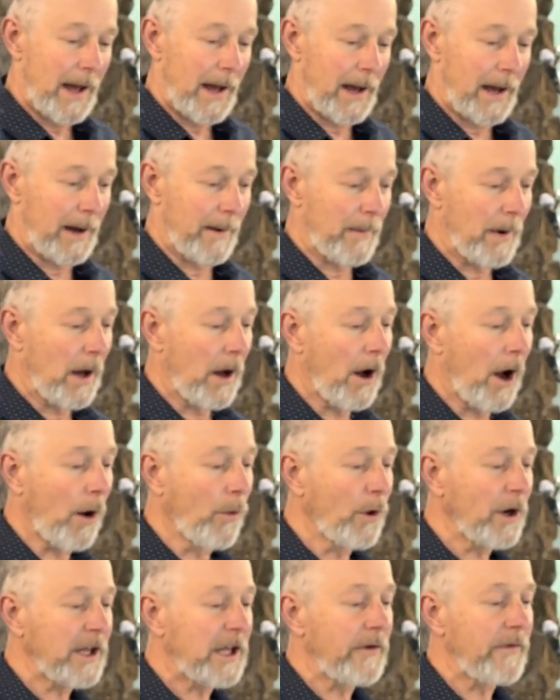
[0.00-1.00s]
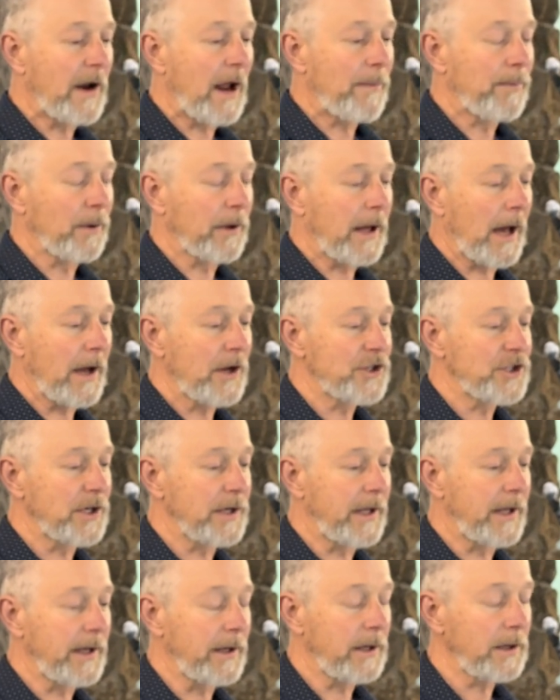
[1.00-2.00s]
I want to give an application
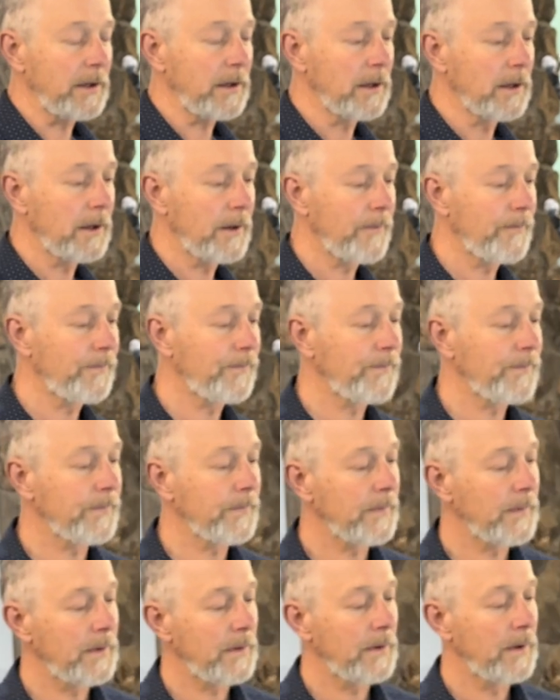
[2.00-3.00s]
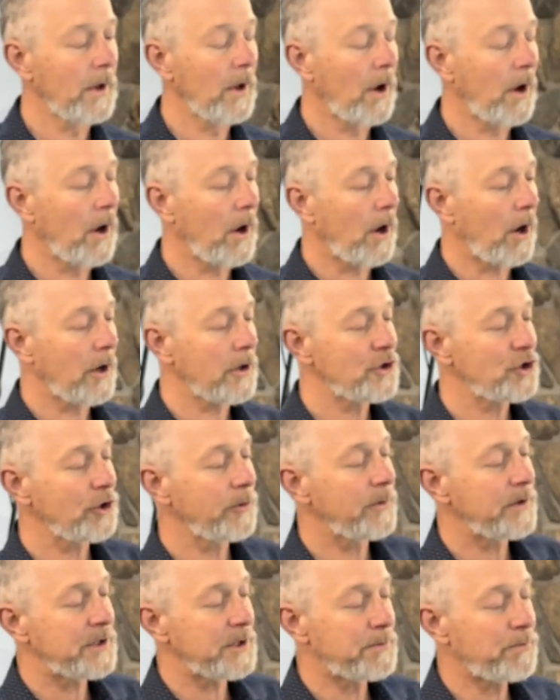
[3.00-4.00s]
here. I
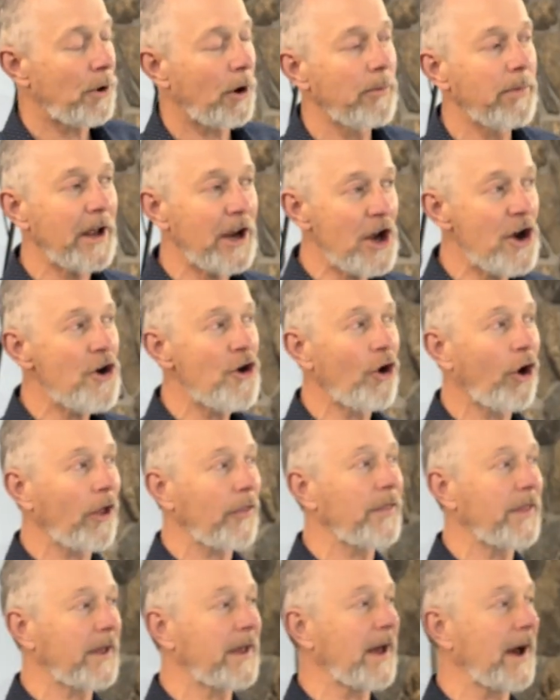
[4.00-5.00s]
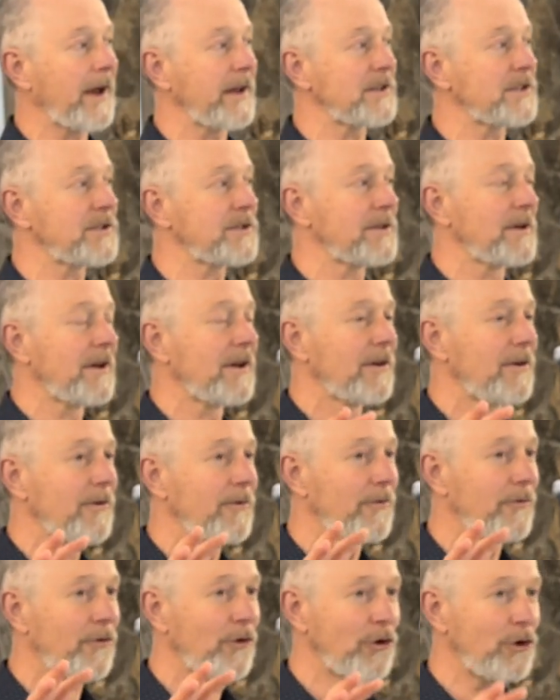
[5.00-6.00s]
assume this is probably not the case for